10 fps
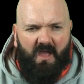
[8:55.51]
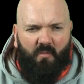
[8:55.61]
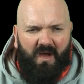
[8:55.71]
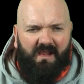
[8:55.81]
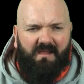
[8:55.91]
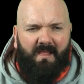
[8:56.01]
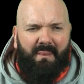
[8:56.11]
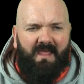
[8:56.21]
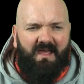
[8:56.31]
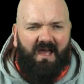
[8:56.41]
Well,
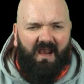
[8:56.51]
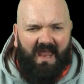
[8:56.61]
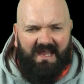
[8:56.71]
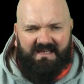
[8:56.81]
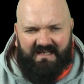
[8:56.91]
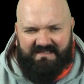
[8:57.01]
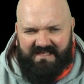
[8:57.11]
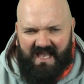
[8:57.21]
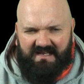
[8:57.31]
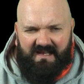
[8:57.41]
like I
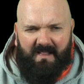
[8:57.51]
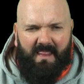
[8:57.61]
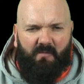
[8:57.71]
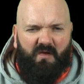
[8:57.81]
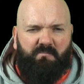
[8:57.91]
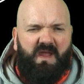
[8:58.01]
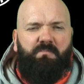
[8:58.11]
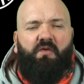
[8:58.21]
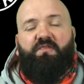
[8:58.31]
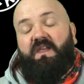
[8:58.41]
said, with
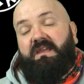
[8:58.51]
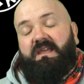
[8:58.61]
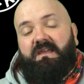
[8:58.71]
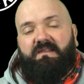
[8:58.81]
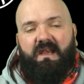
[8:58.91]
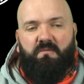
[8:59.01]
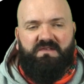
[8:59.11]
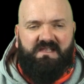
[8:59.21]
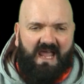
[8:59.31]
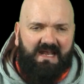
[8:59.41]
people thinking that it
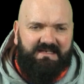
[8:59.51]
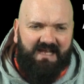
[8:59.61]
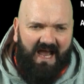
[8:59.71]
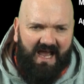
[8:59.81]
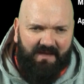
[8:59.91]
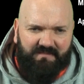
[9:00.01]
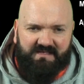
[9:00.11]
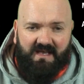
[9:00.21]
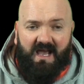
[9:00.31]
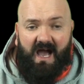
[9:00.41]
was the end times,
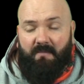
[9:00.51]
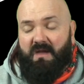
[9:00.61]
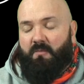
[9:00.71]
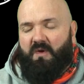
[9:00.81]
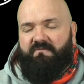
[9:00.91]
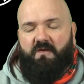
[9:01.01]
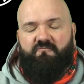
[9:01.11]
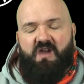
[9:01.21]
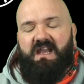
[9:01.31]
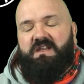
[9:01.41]
I met with a
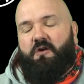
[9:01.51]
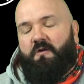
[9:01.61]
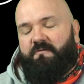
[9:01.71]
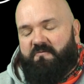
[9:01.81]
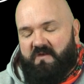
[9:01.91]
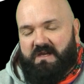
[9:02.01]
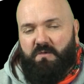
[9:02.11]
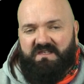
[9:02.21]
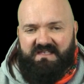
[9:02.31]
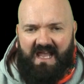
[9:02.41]
radio
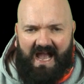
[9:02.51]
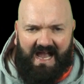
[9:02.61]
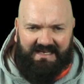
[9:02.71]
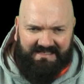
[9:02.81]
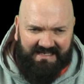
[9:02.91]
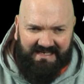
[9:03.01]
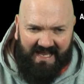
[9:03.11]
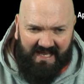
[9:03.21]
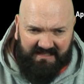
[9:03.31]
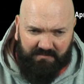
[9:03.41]
frequency ID
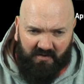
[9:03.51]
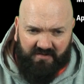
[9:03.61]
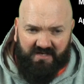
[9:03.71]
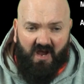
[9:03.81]
expert